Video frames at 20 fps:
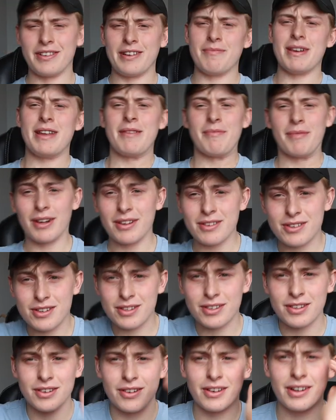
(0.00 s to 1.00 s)
really mean
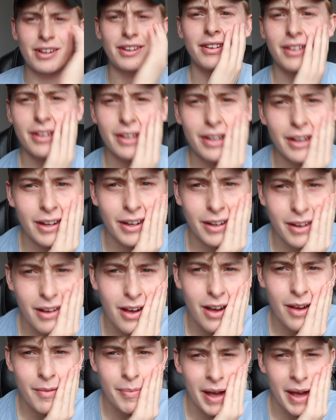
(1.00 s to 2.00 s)
much during a